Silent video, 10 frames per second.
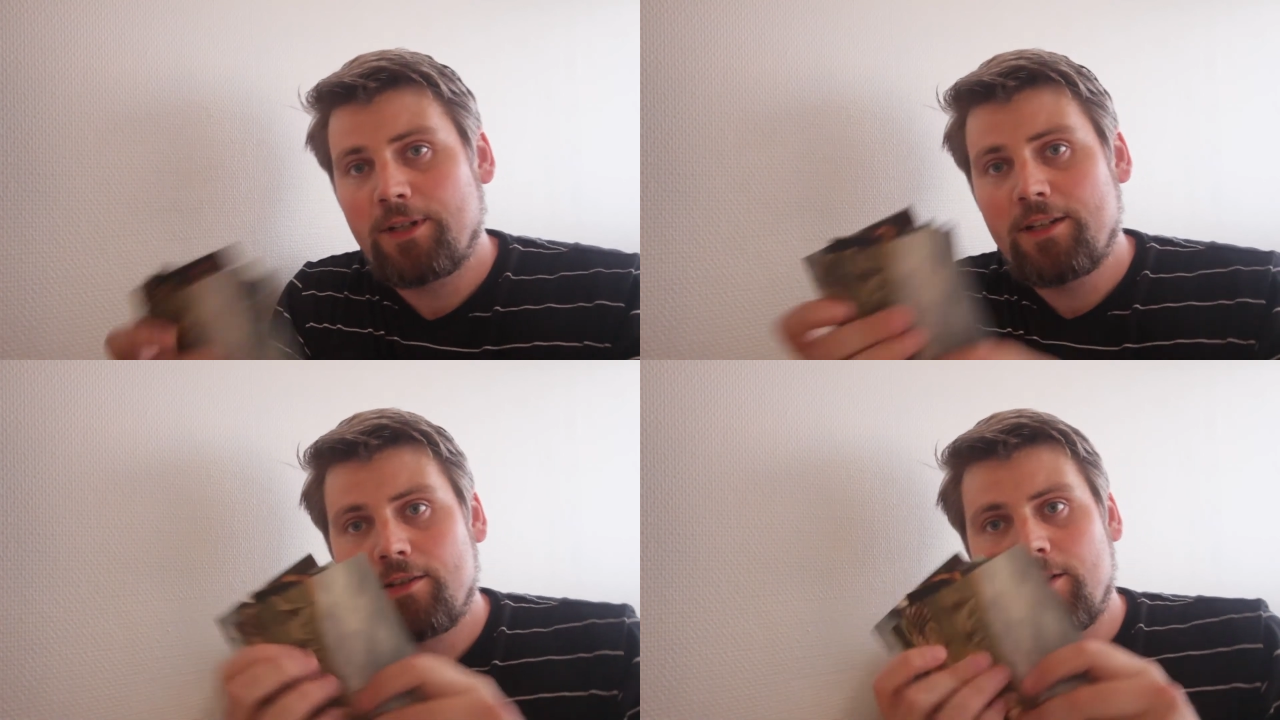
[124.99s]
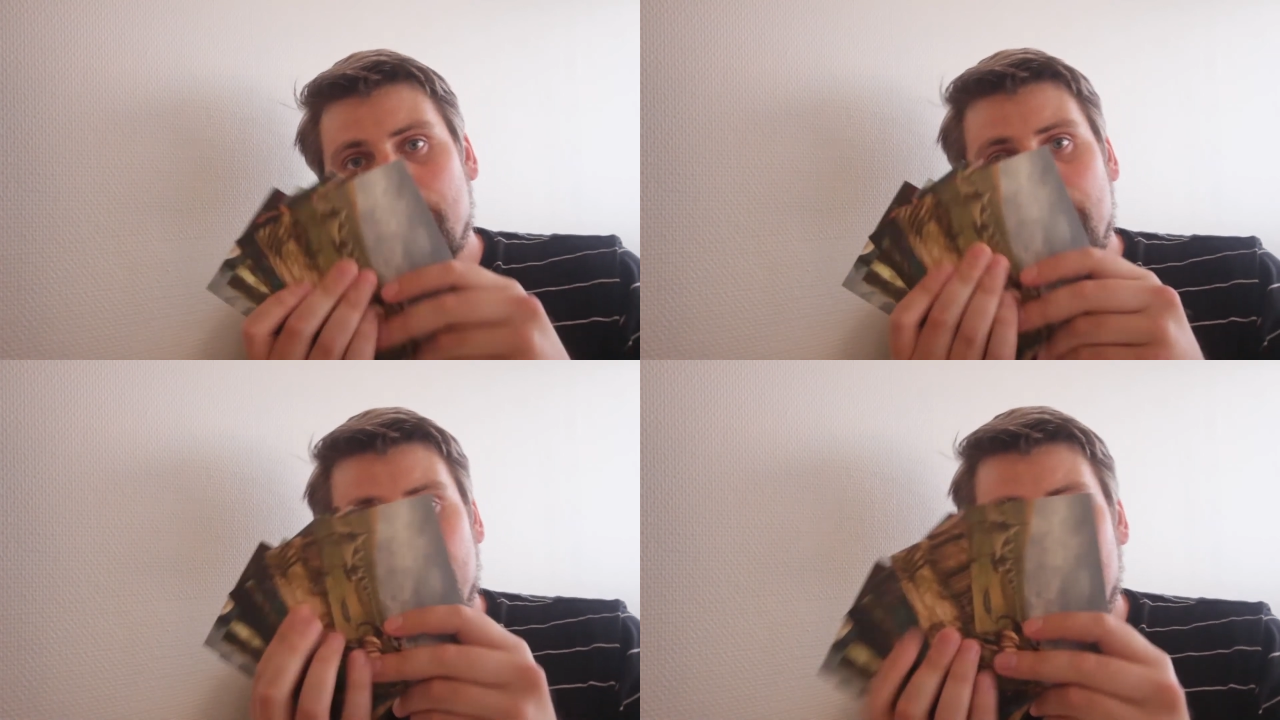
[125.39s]
races
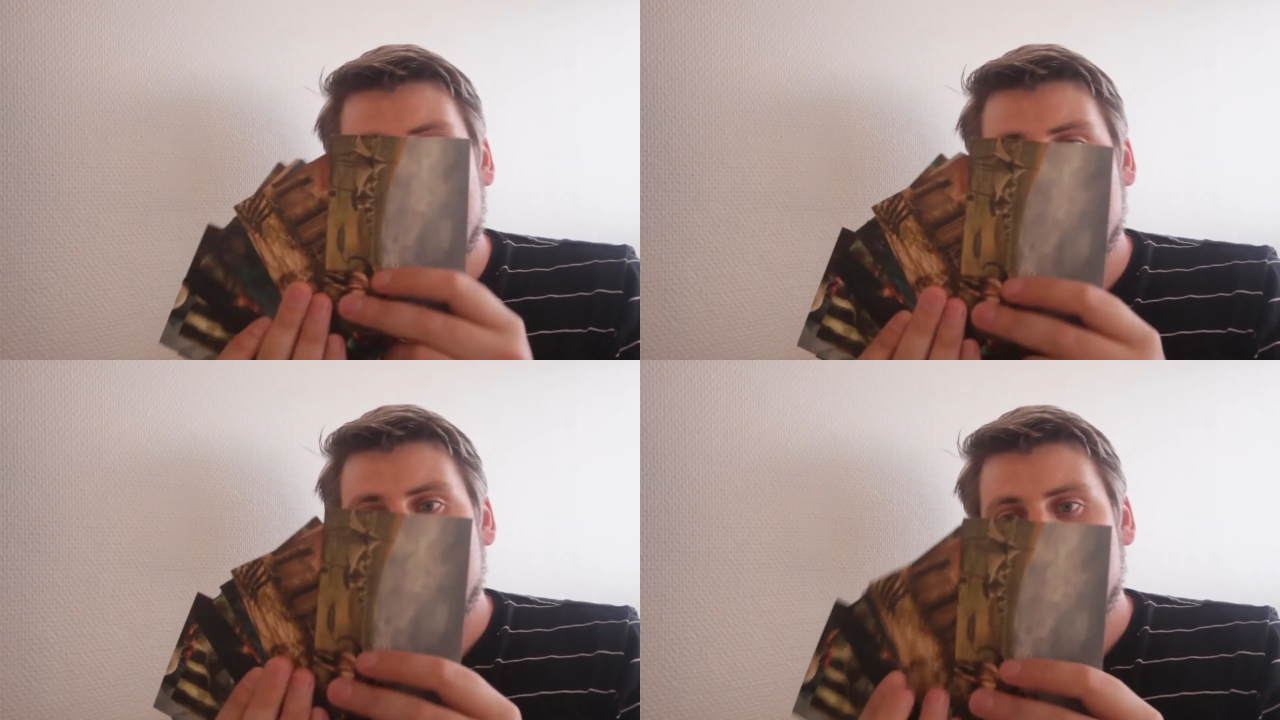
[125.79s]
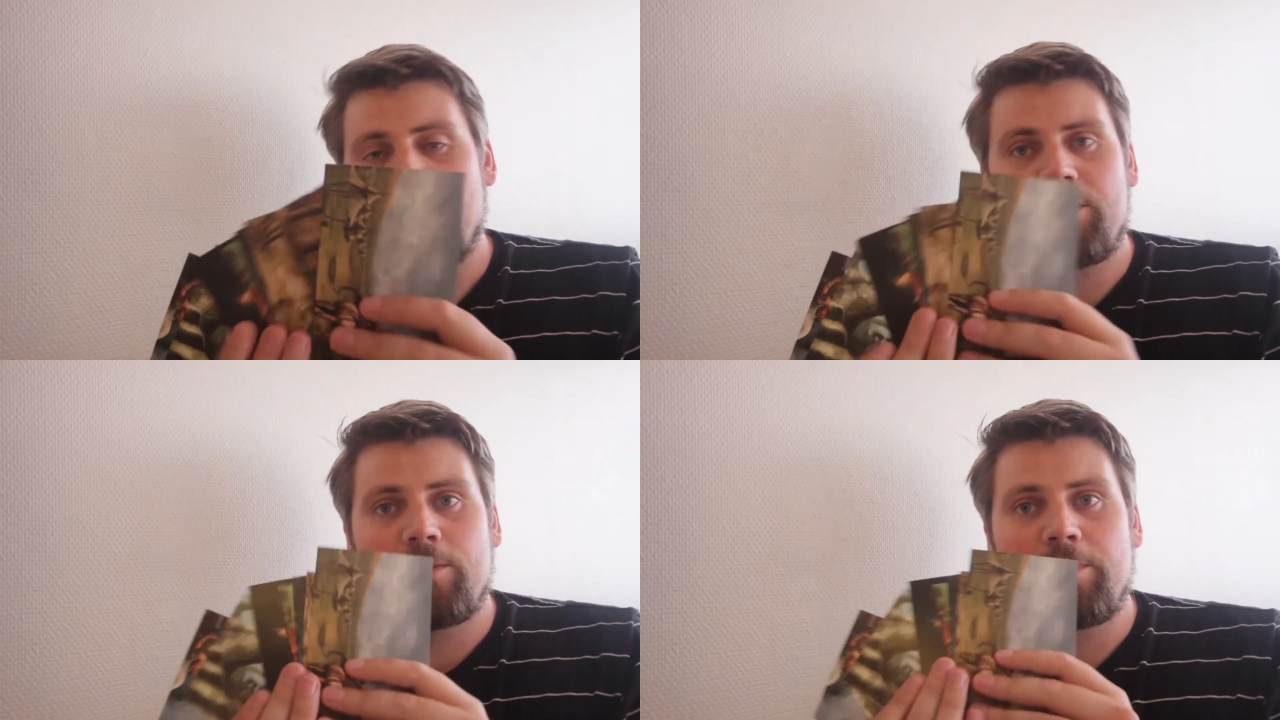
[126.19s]
come with their own
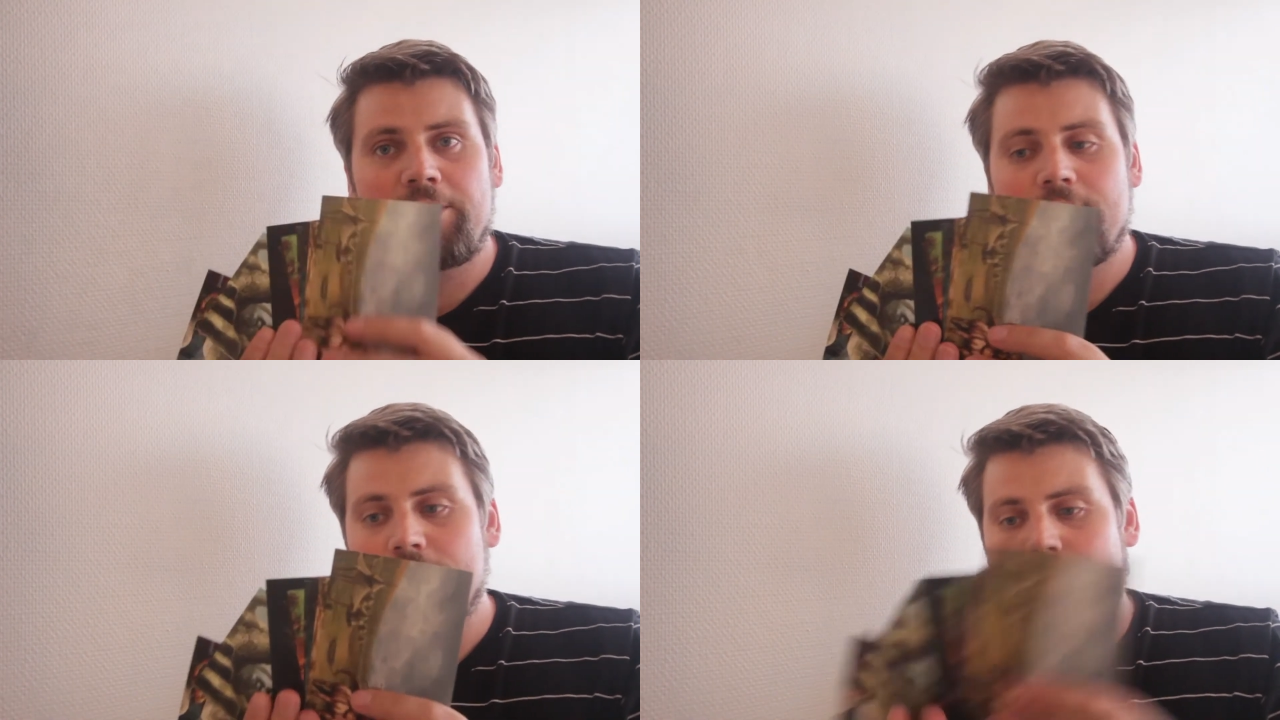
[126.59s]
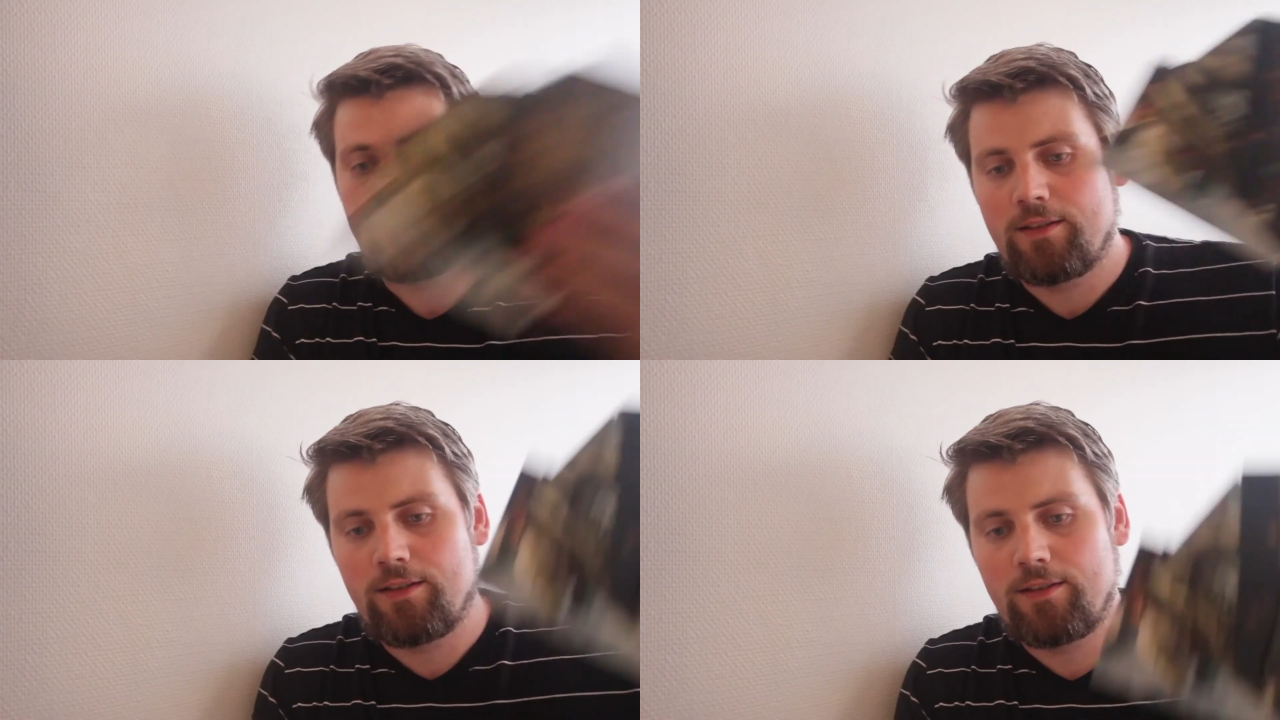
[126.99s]
special abilities.